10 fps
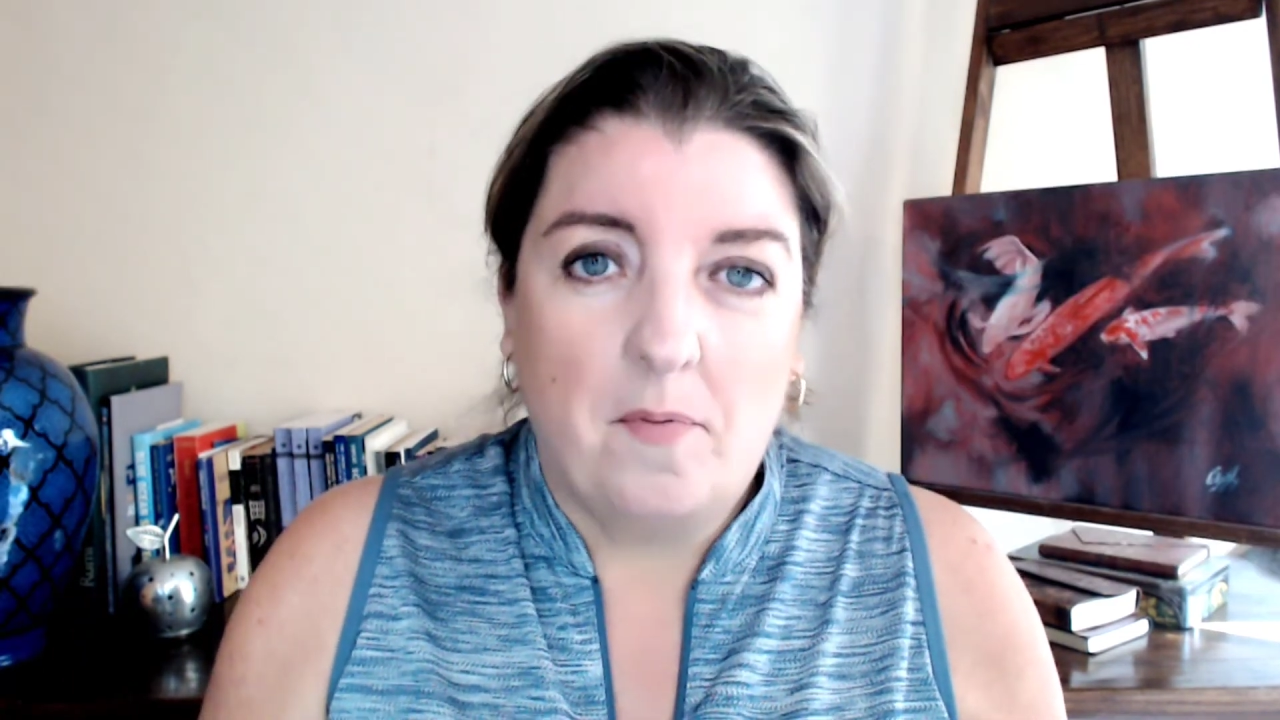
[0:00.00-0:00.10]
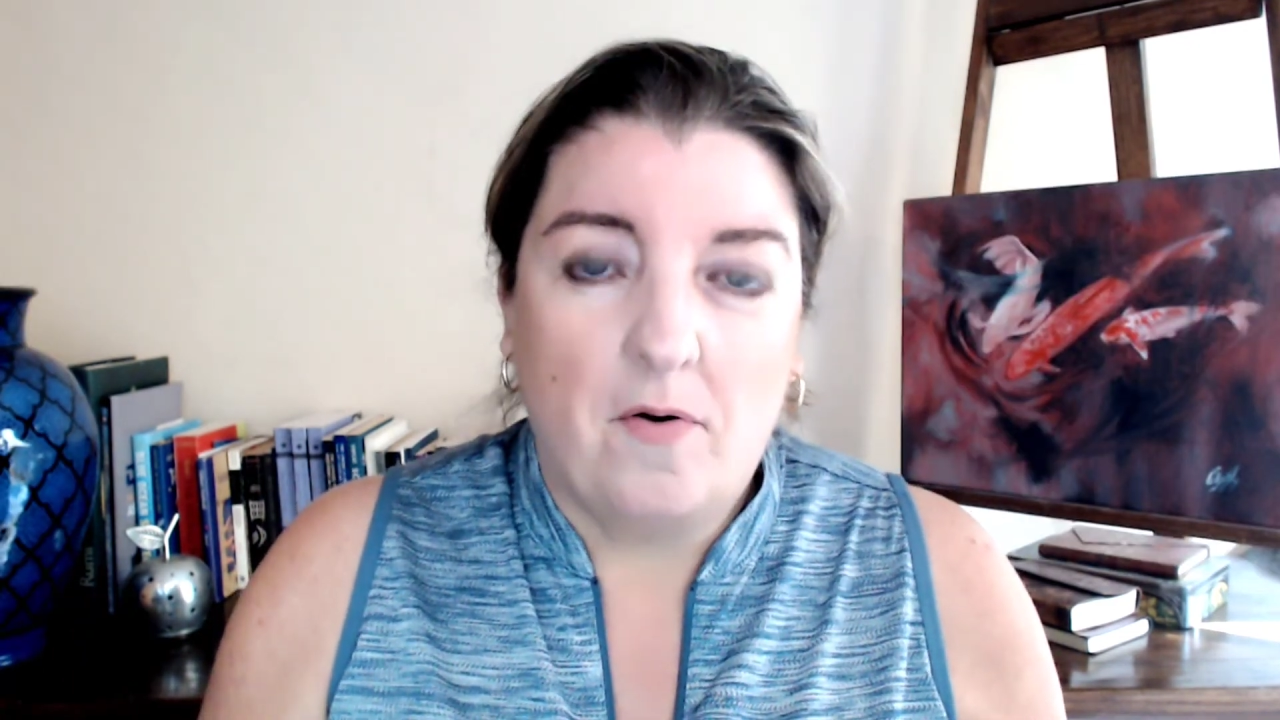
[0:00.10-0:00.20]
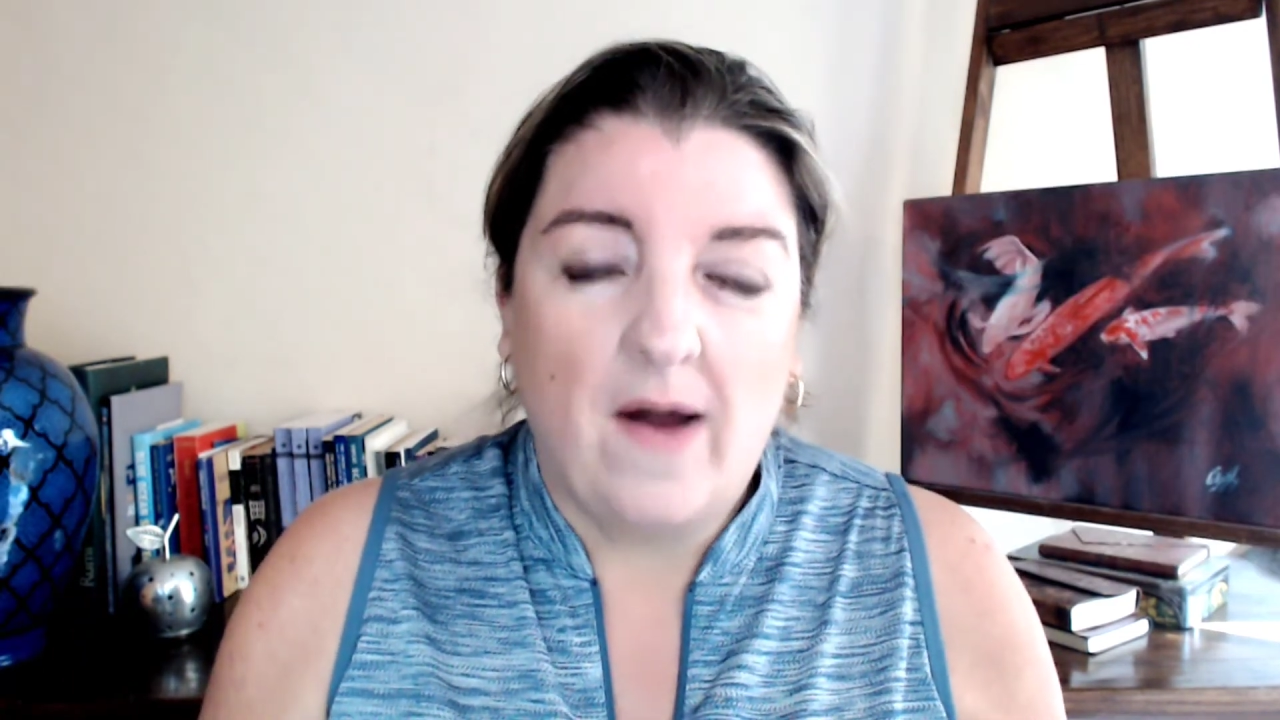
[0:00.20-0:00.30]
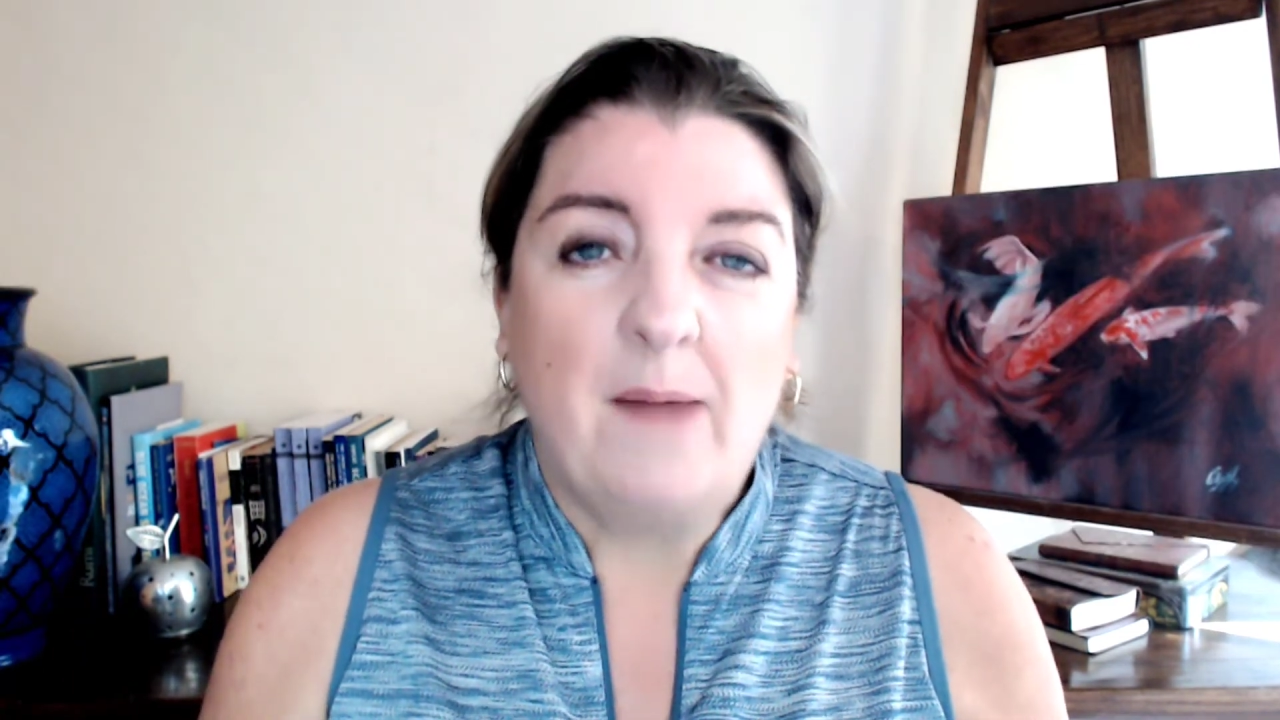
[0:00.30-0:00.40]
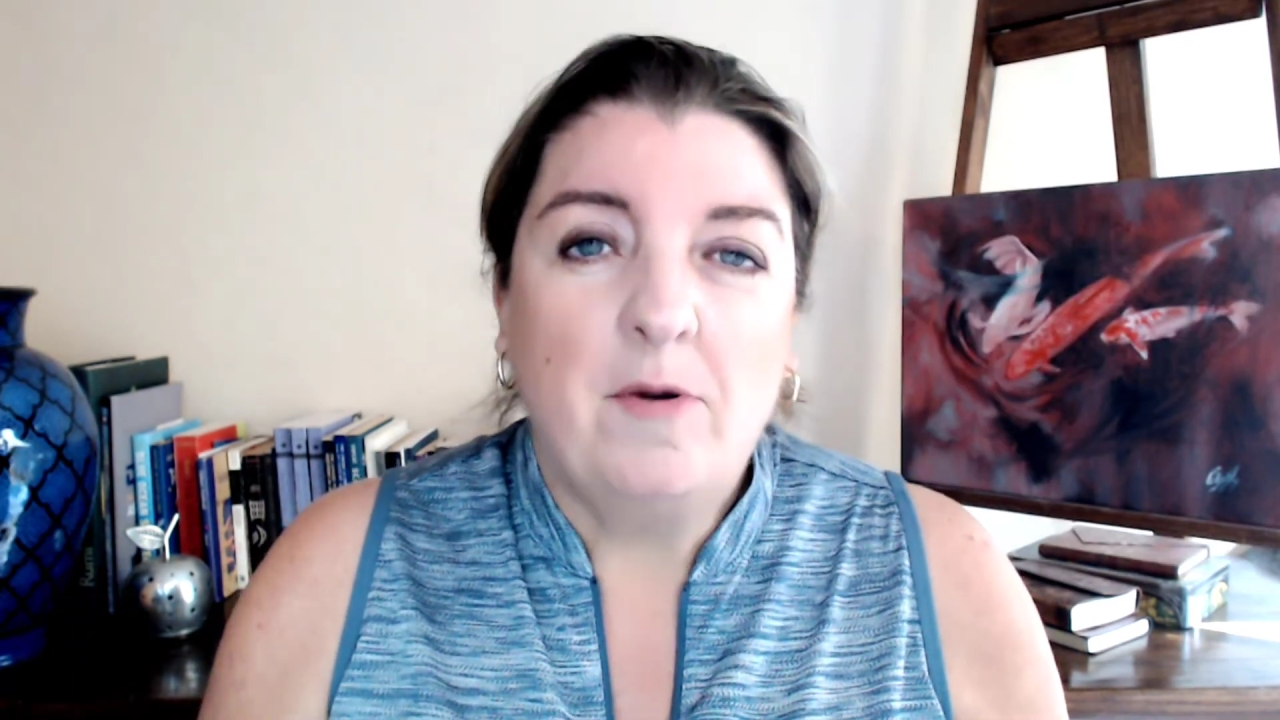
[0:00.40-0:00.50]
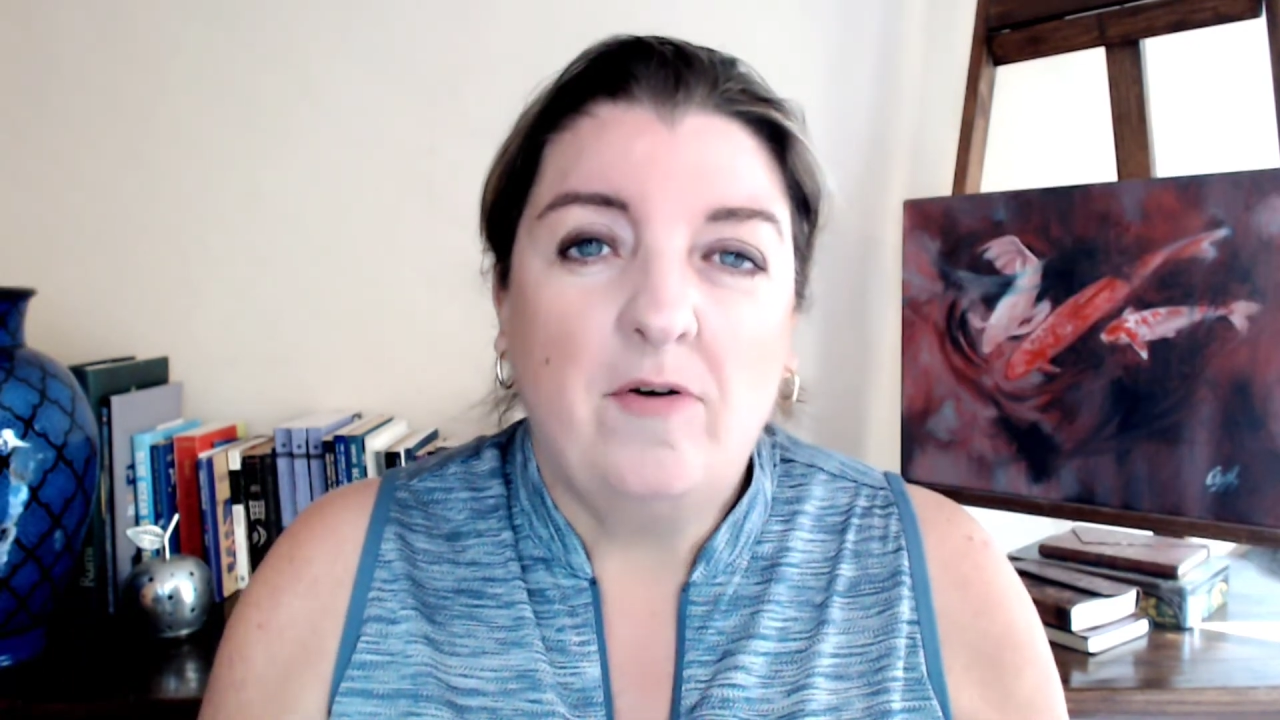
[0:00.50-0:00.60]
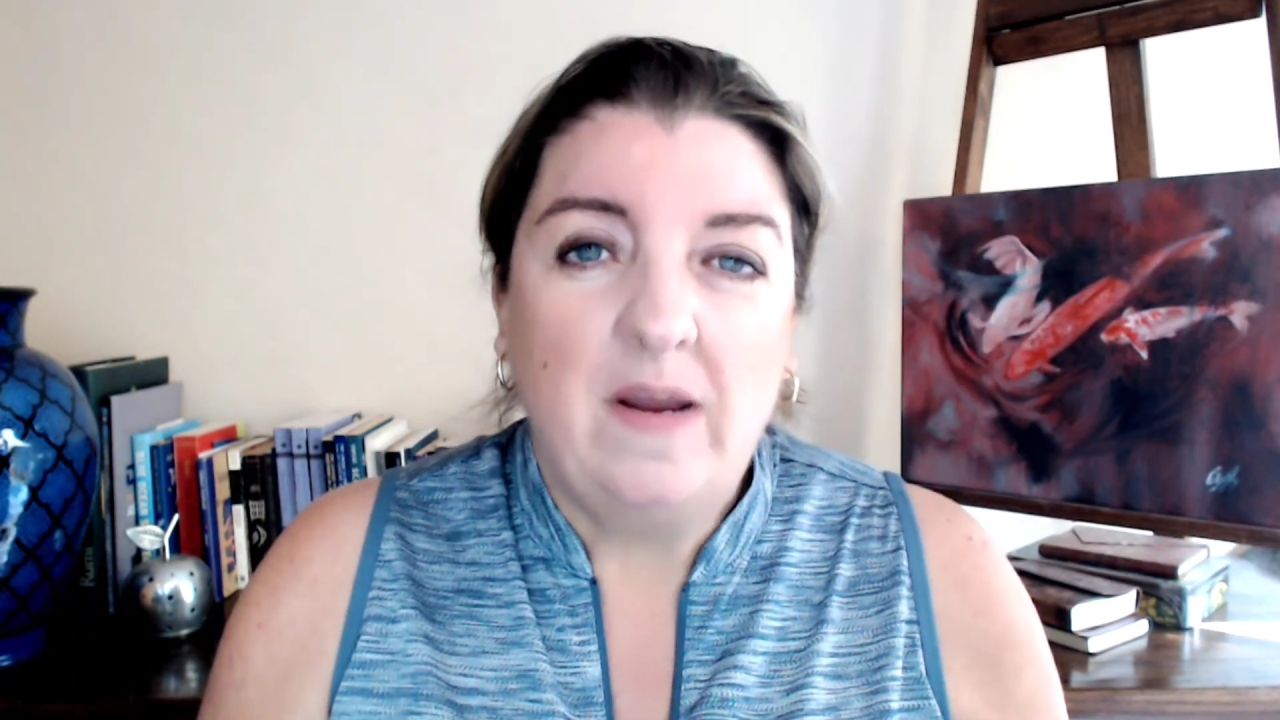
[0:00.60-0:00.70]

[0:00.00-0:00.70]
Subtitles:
primary